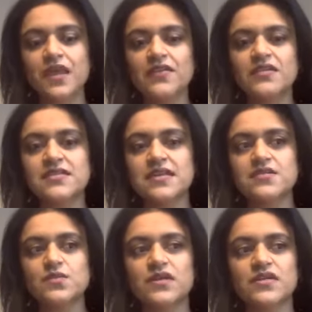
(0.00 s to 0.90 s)
And the
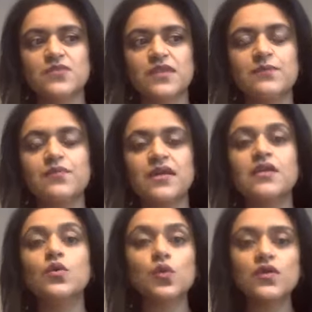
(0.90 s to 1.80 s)
sixth one is really
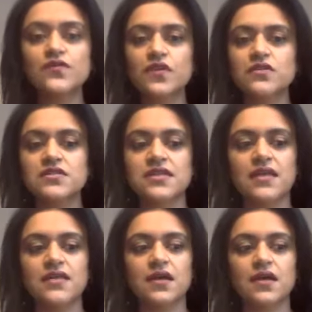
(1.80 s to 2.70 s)
bringing all of those
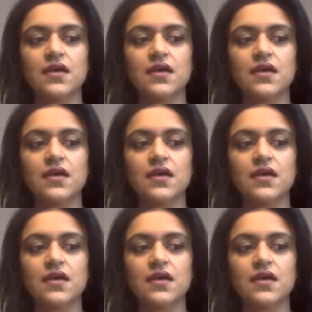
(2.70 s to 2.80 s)
together